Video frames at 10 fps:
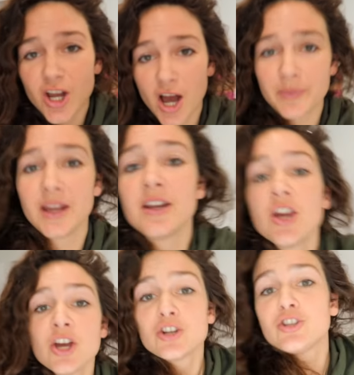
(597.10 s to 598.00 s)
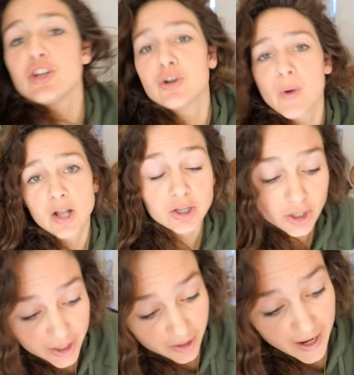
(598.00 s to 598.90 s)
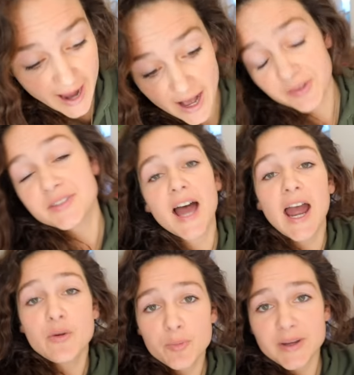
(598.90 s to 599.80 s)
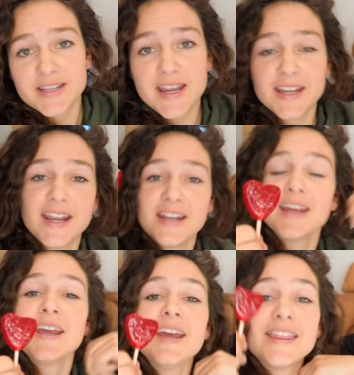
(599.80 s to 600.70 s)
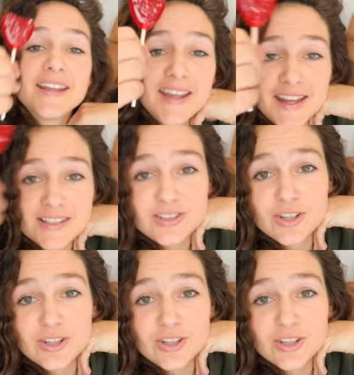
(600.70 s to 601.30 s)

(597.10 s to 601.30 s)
coming to look at our house. I will be taking the kids